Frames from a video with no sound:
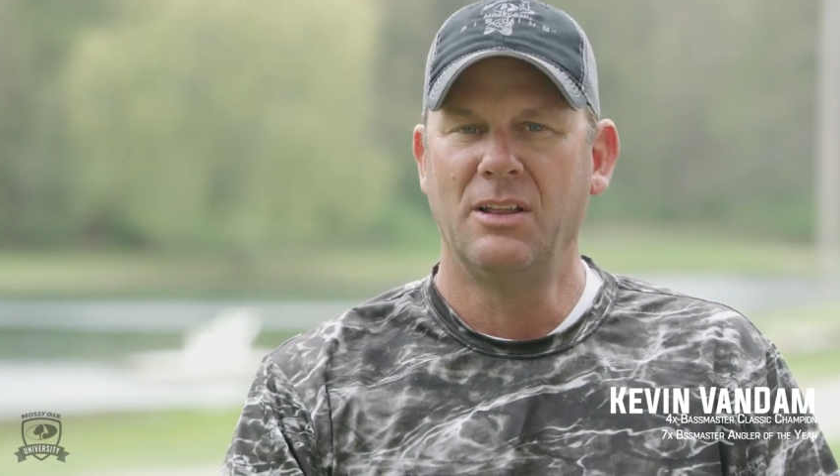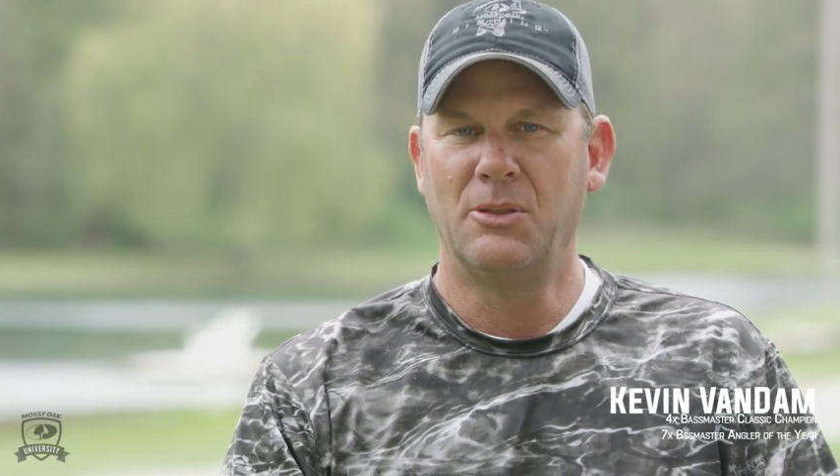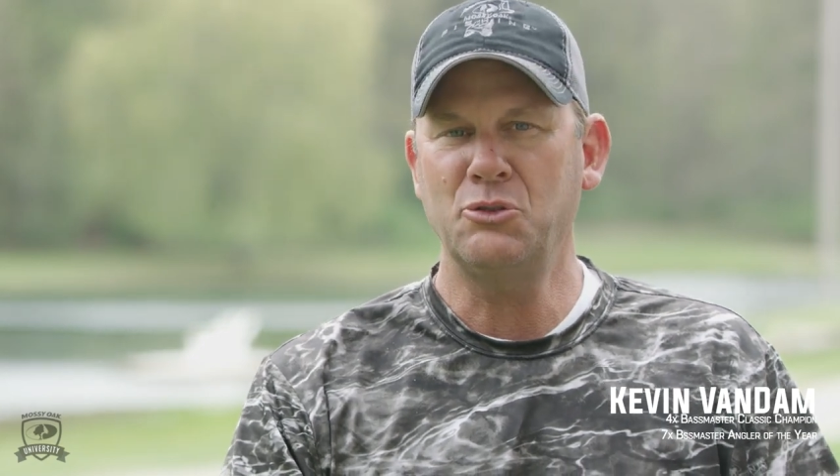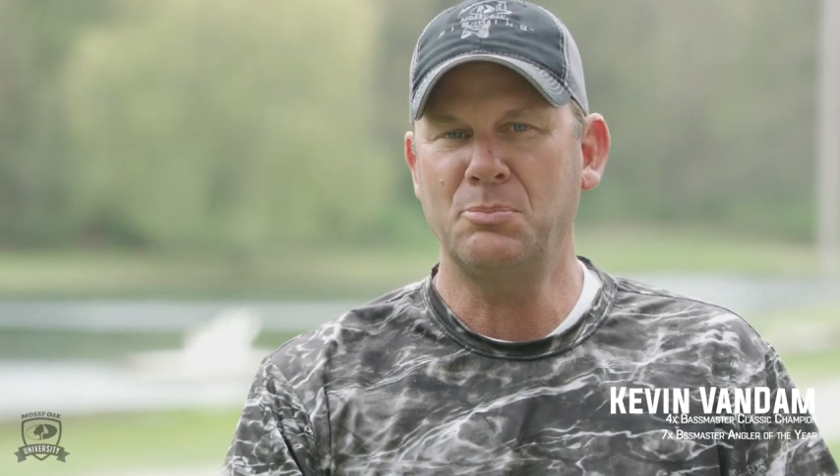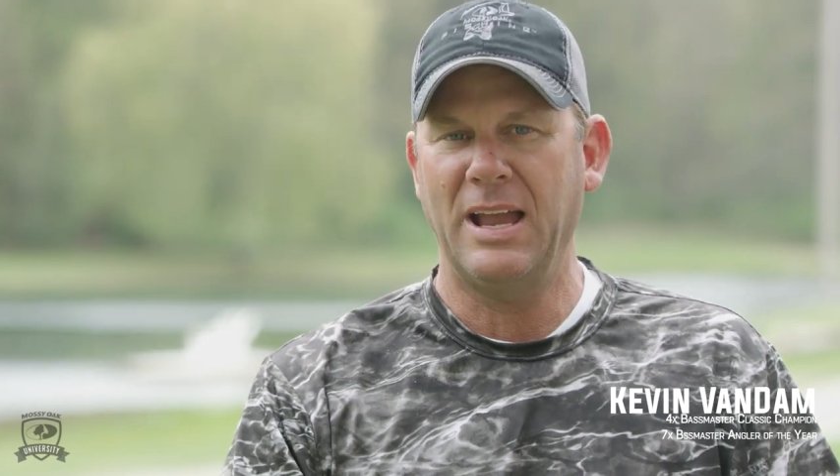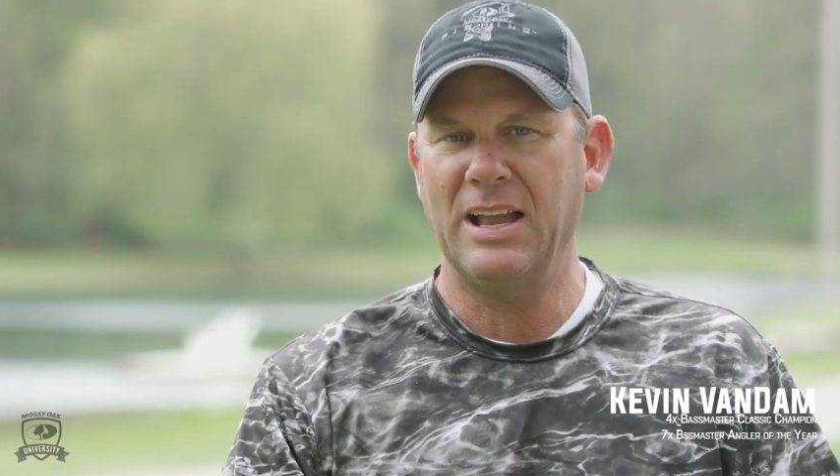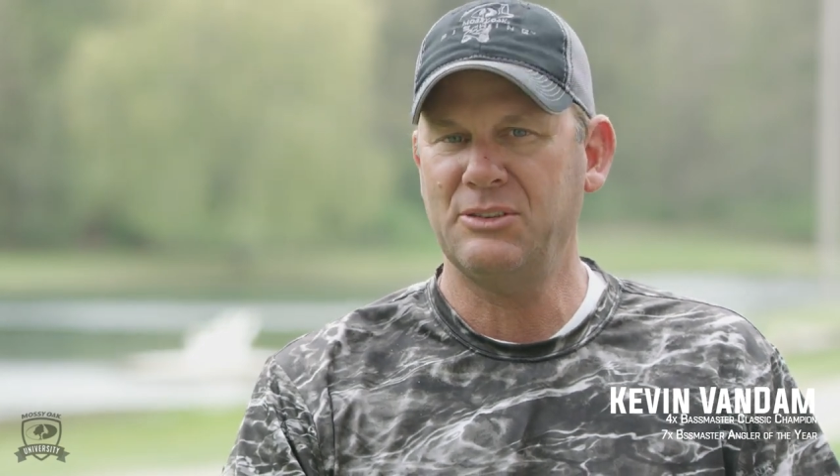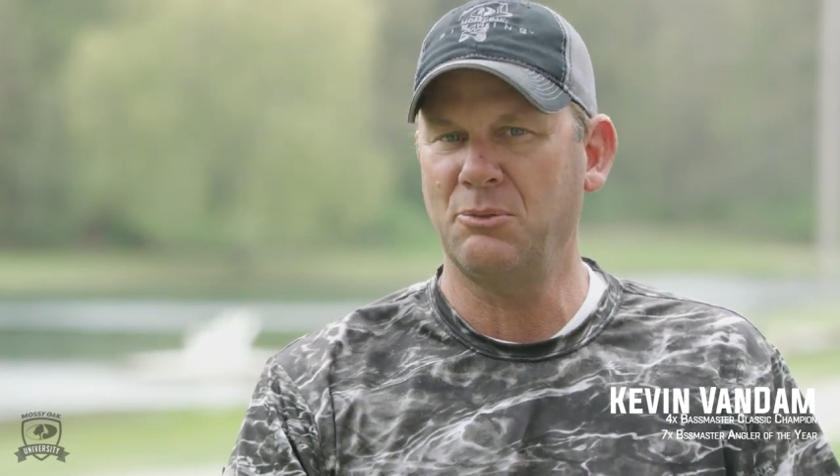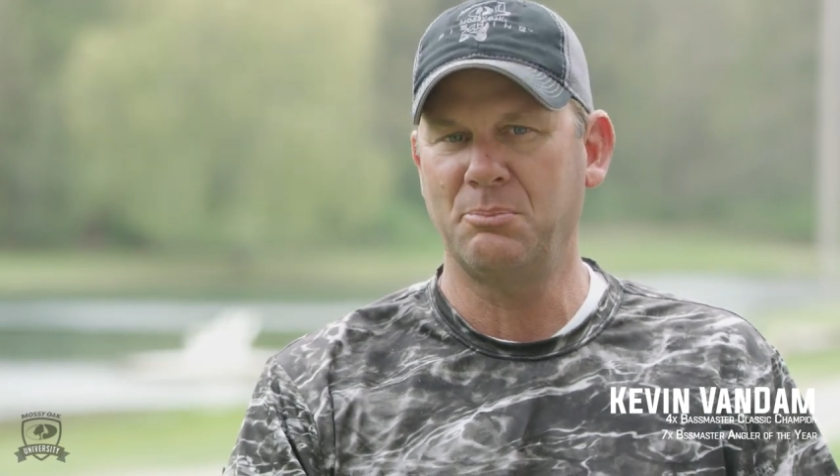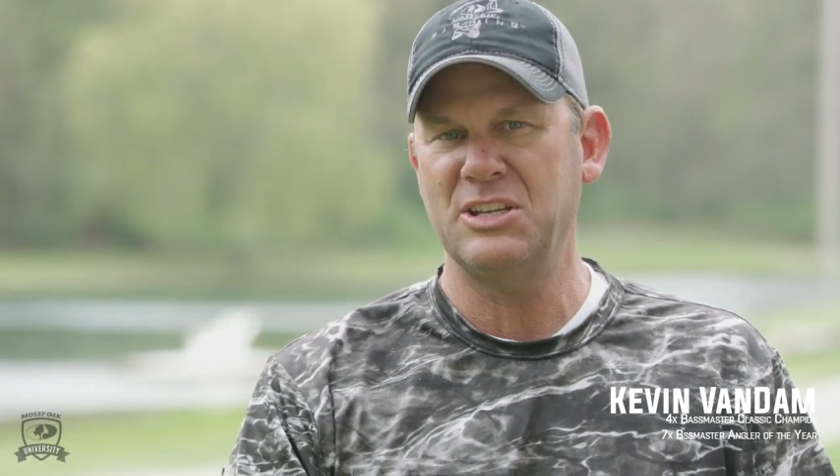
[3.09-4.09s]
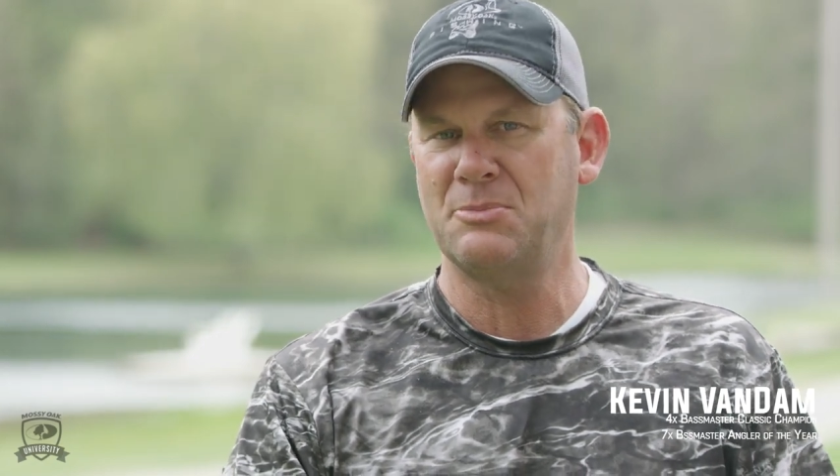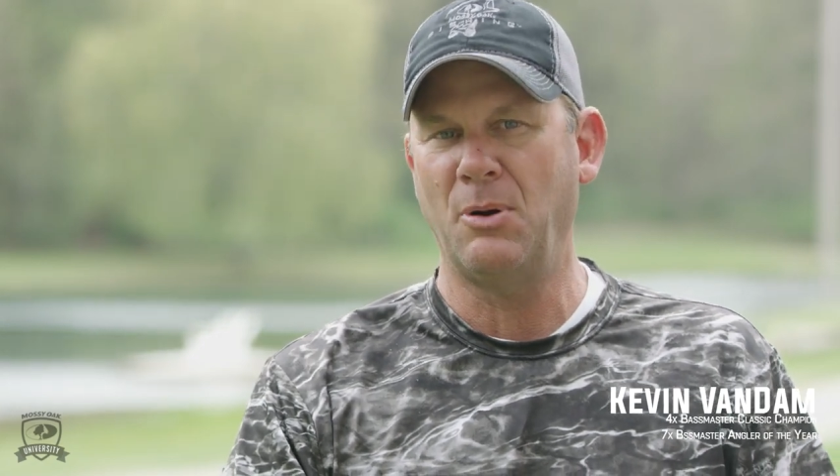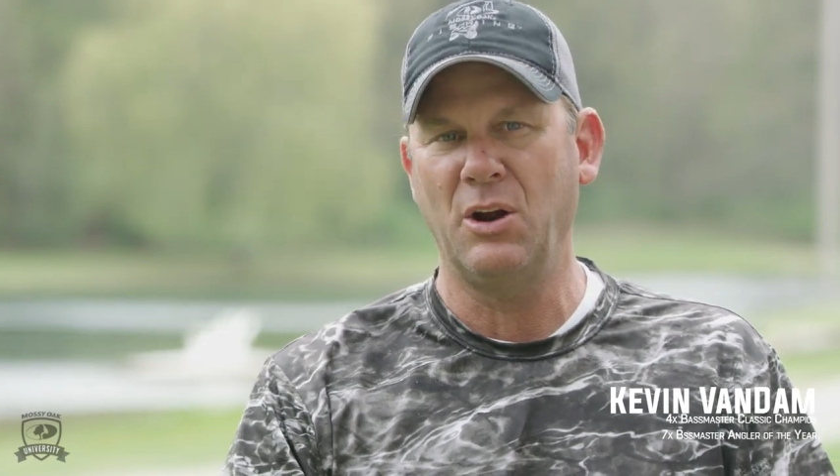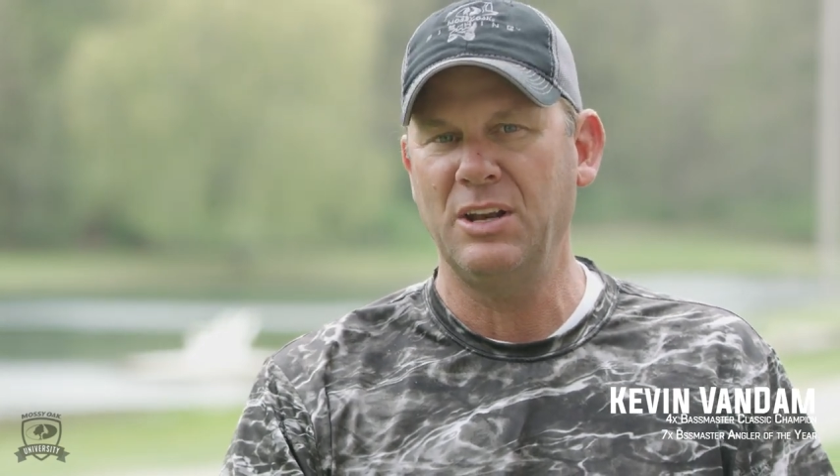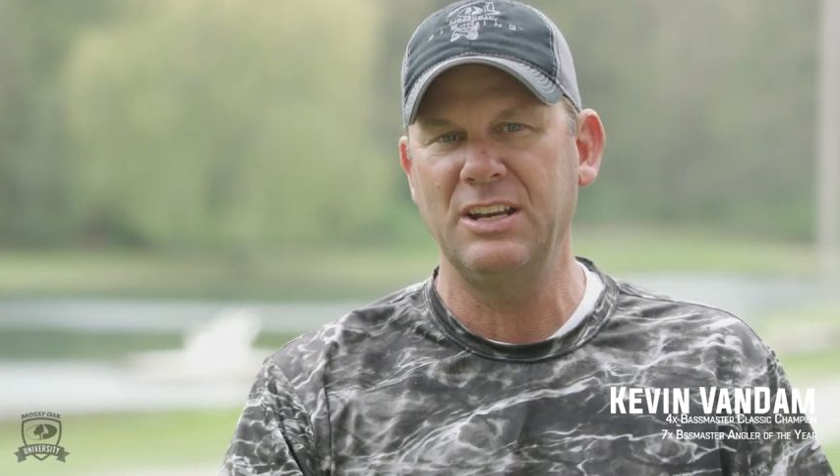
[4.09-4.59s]
those bass will be
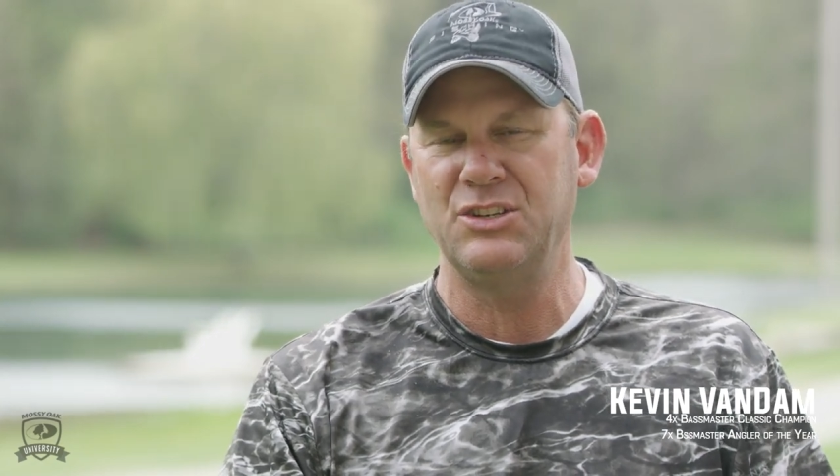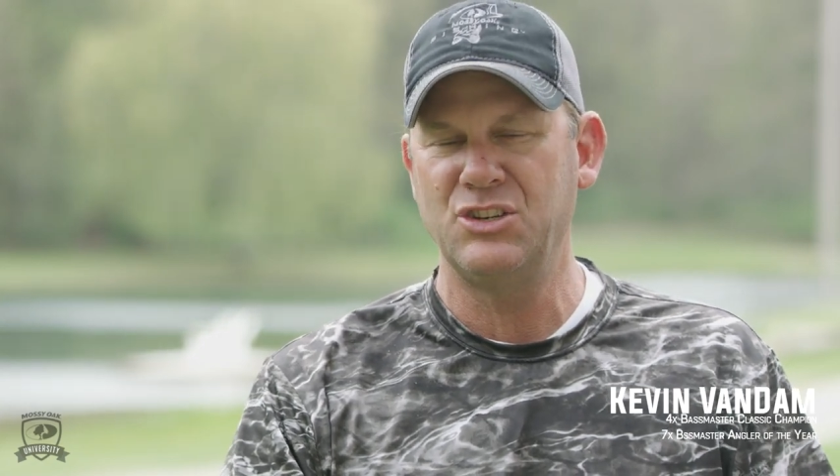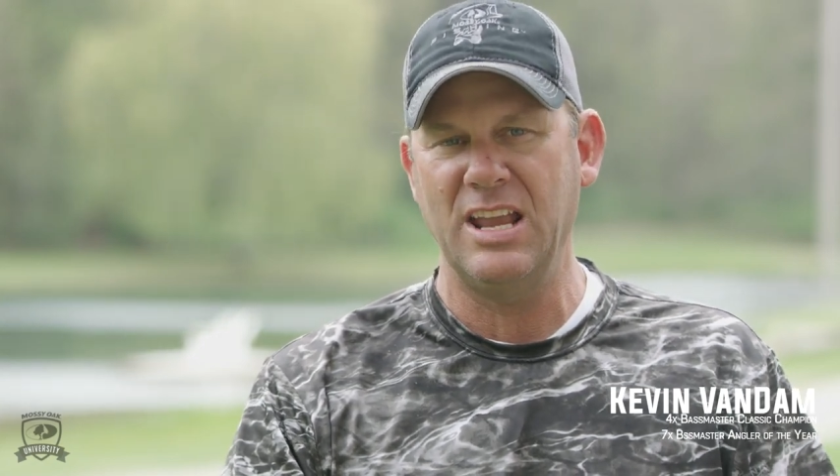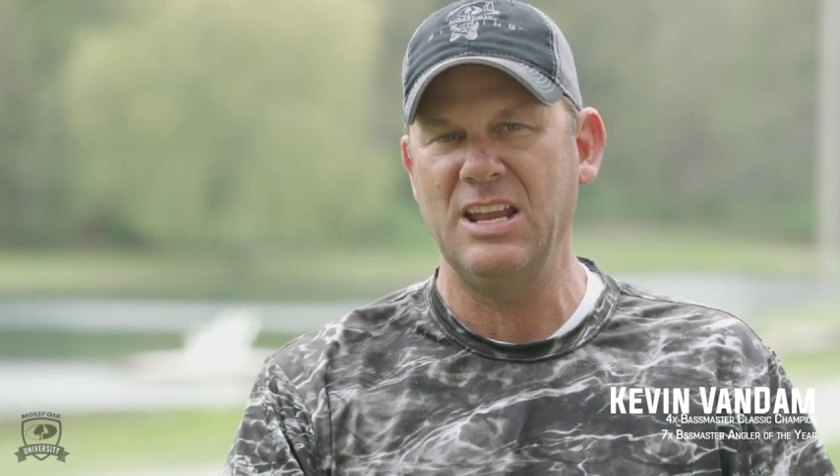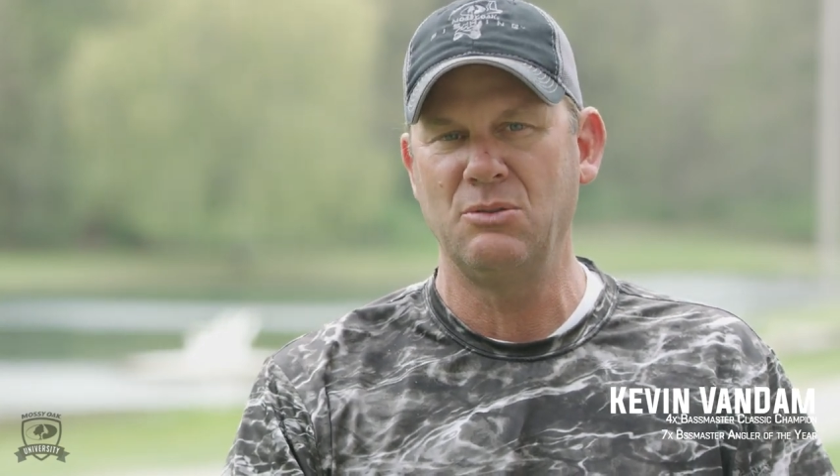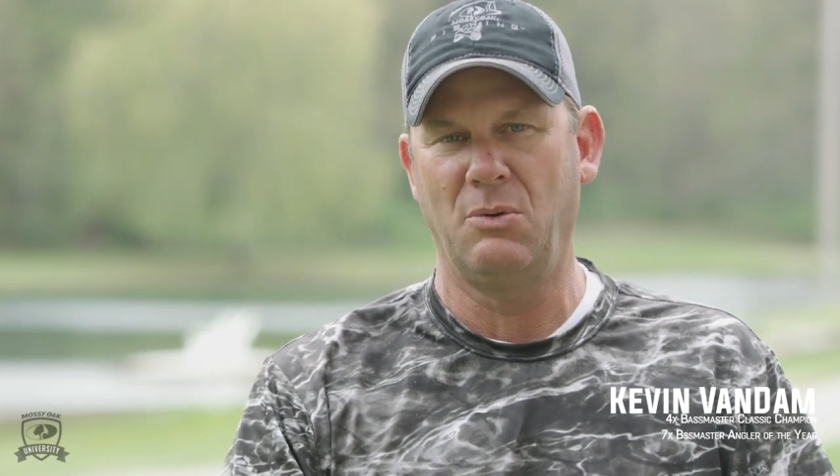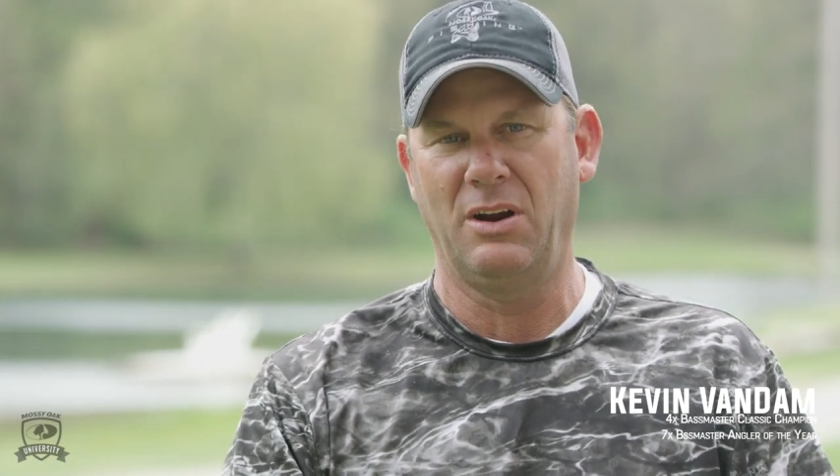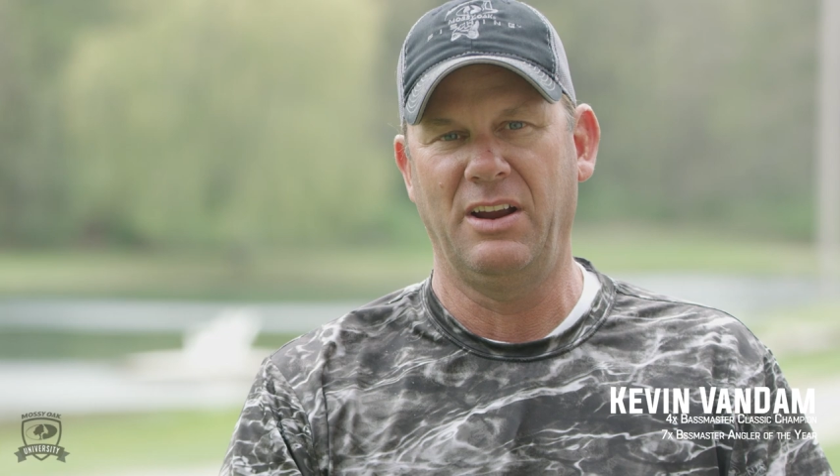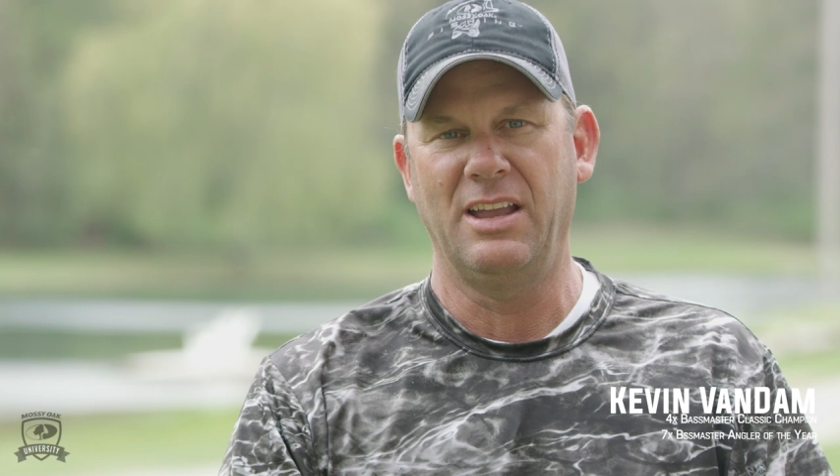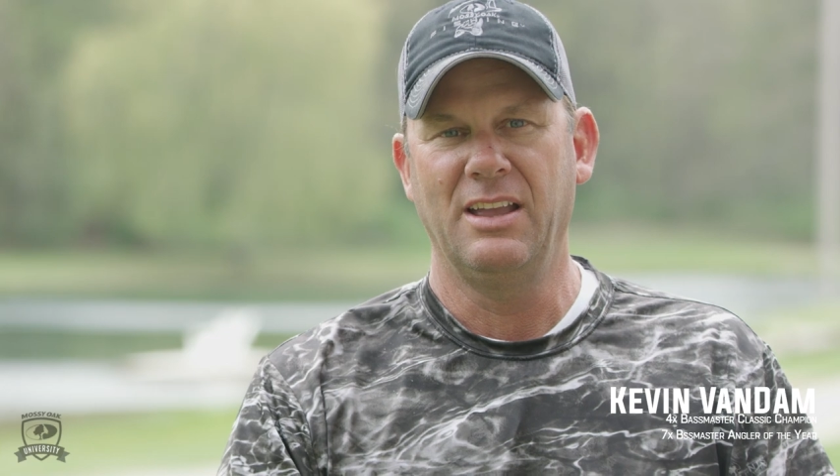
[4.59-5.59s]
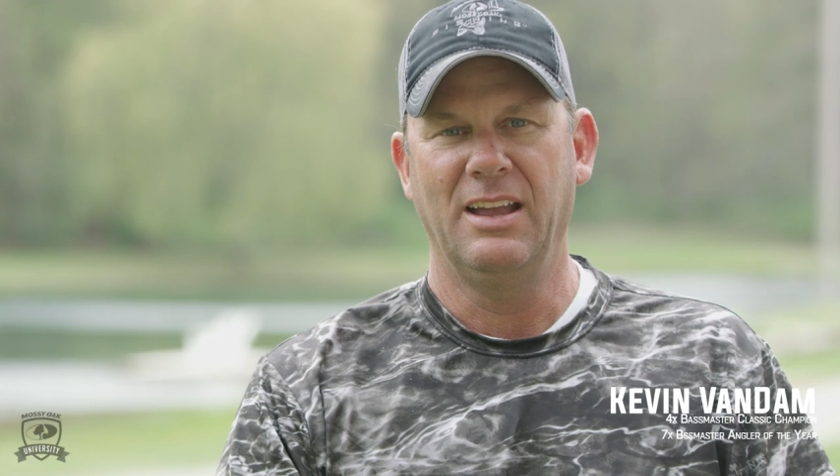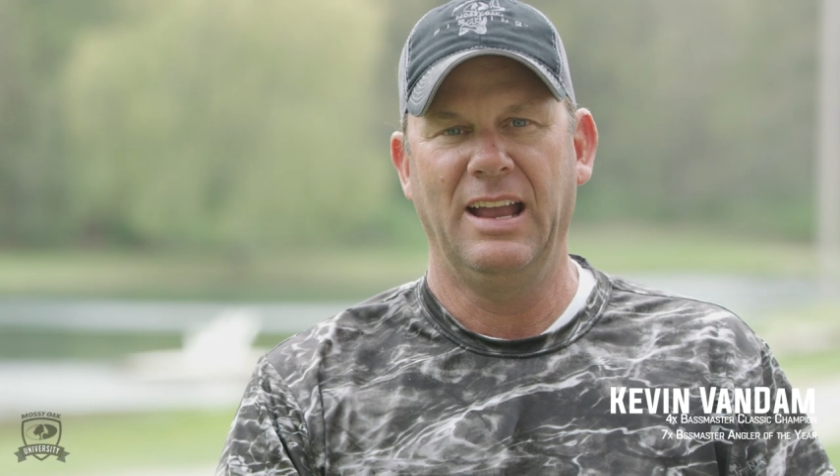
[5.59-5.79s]
spawning in January.